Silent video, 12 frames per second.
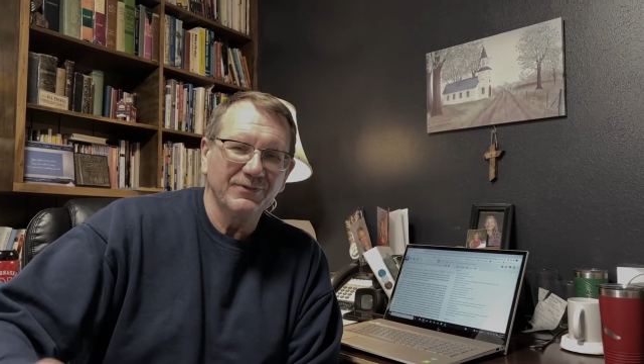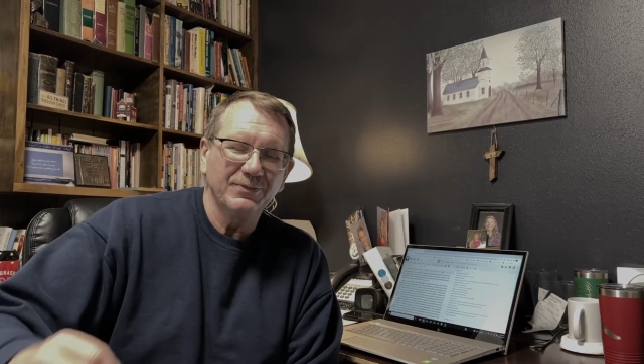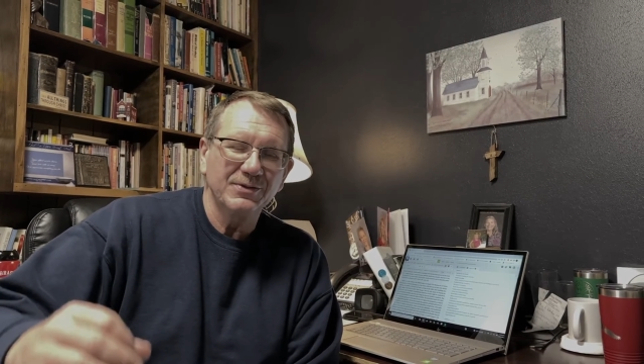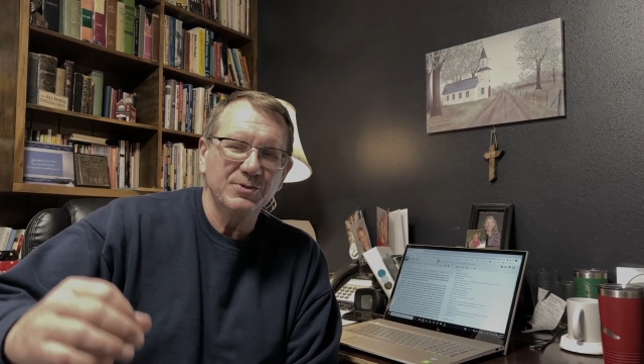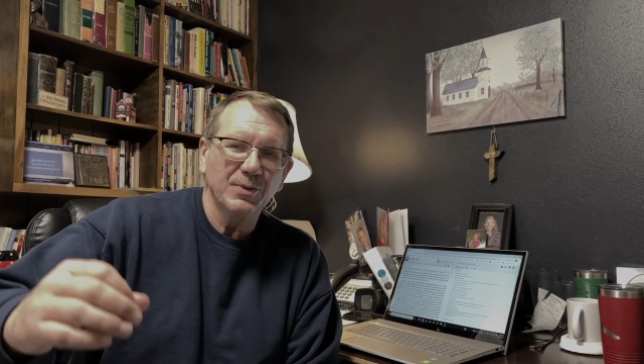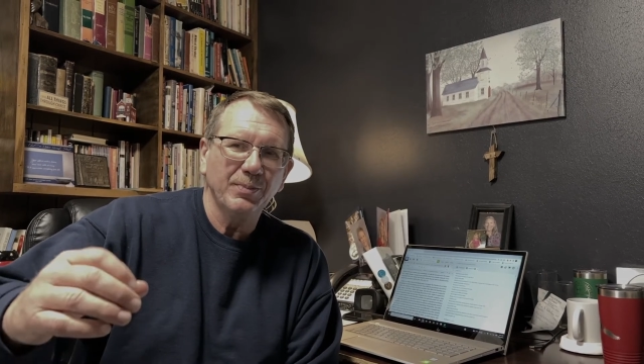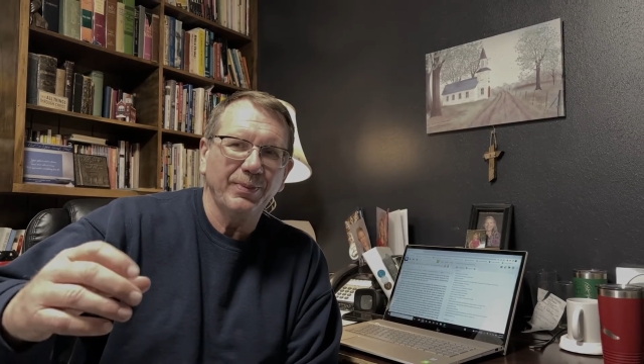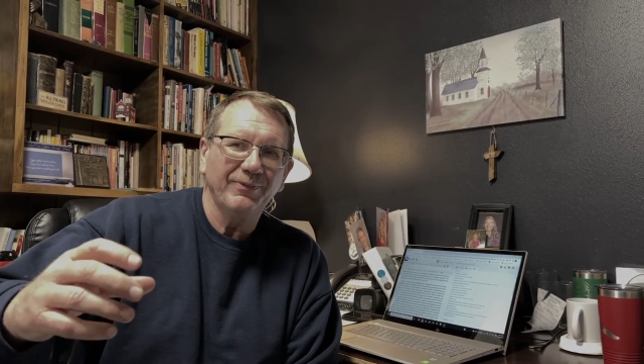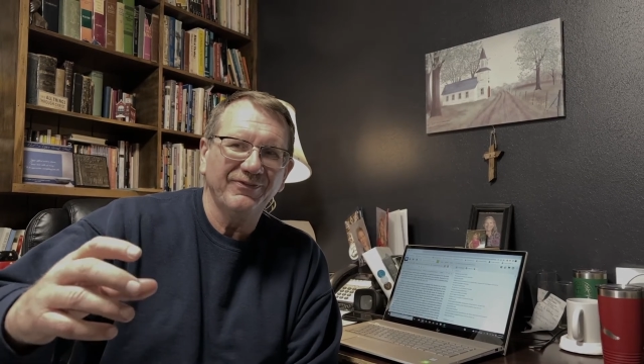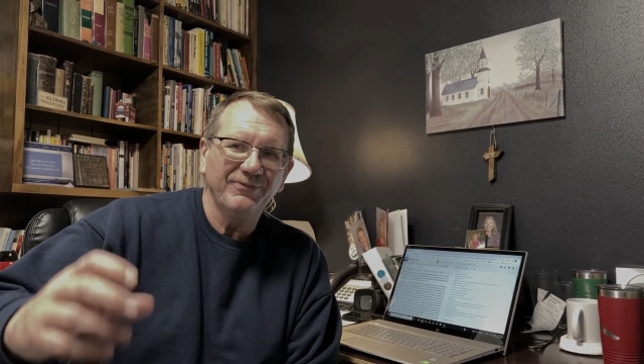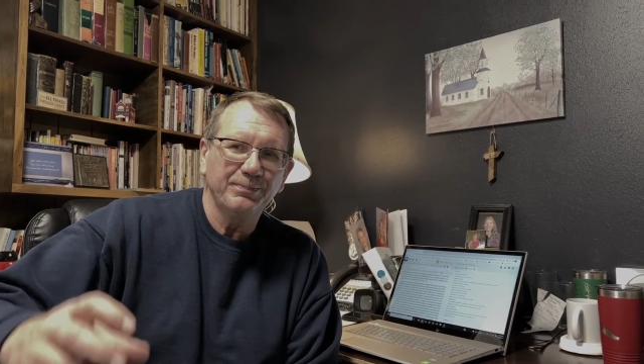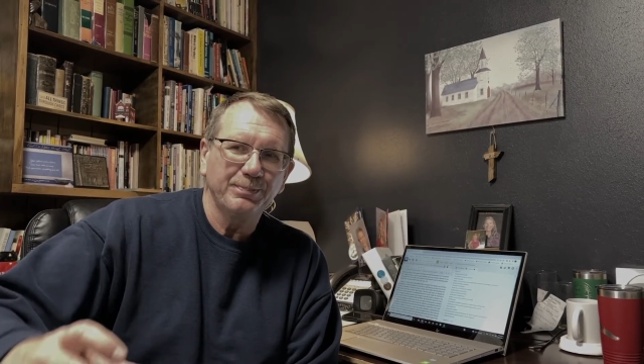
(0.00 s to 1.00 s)
as we
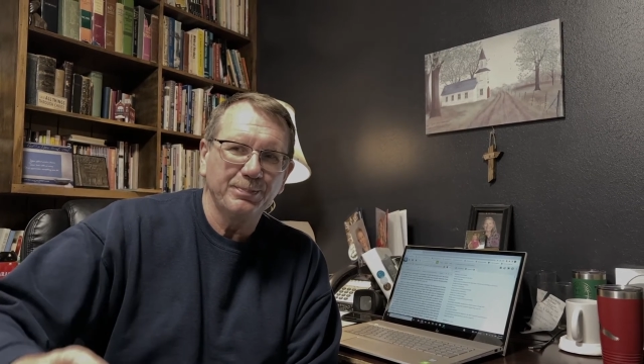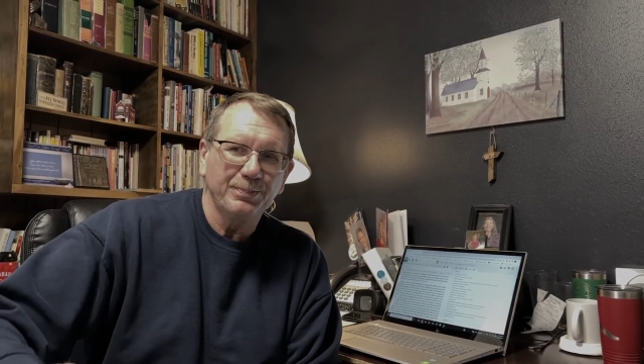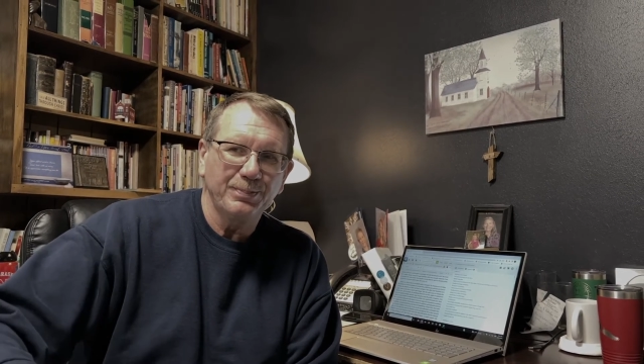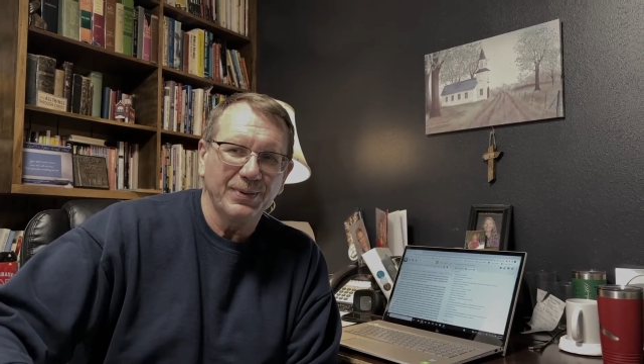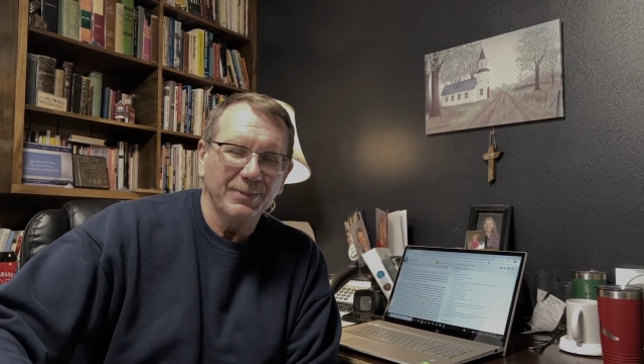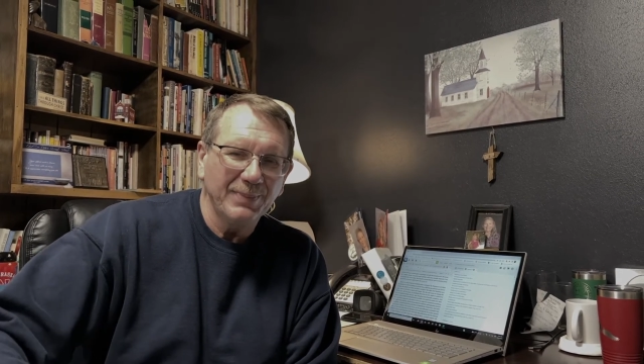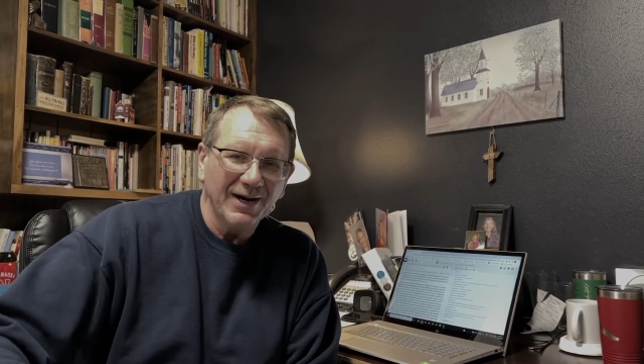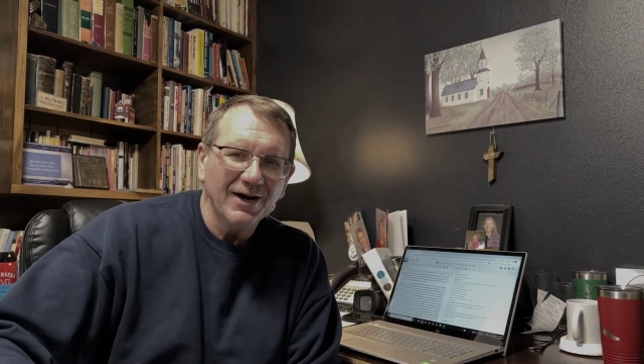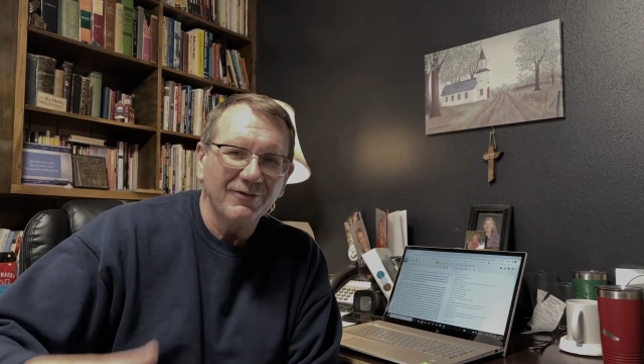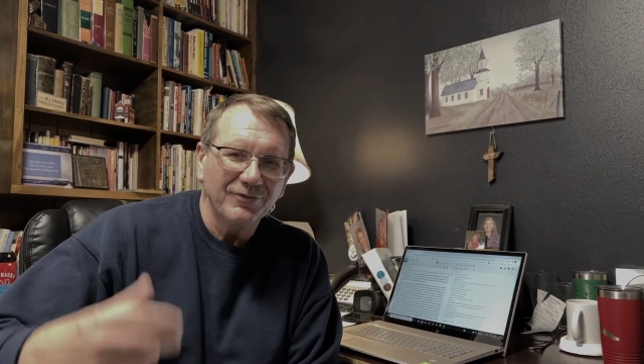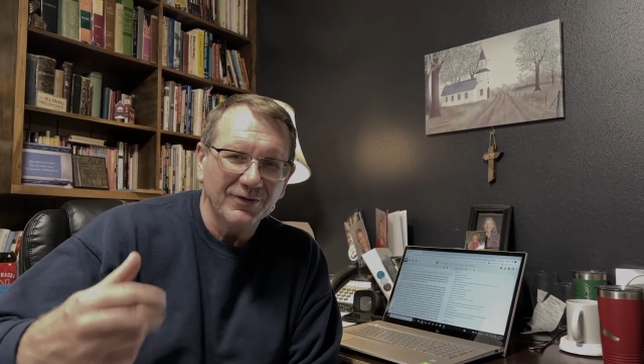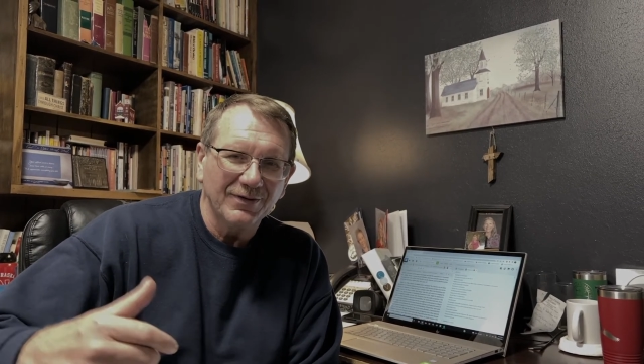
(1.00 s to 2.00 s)
prepare
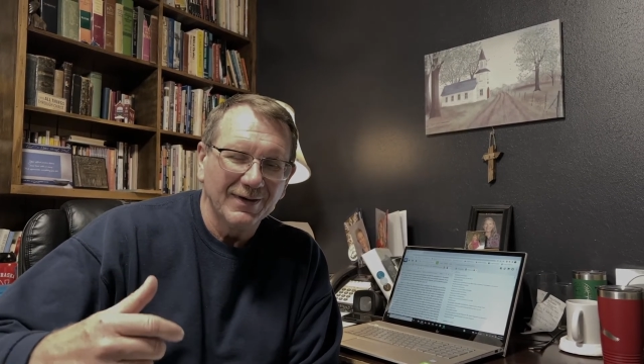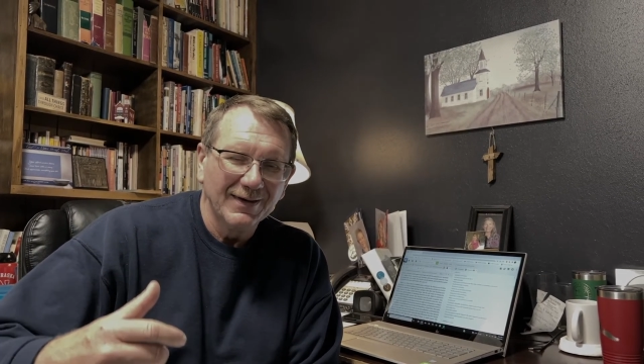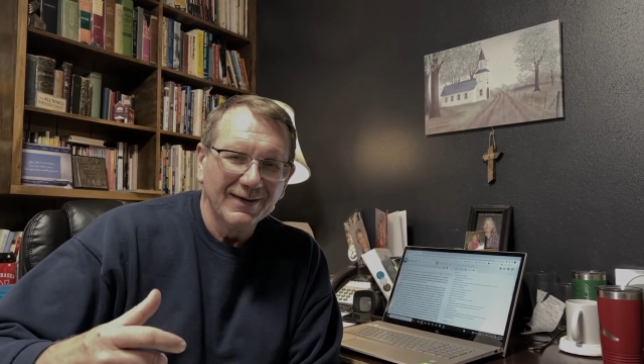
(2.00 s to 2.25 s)
for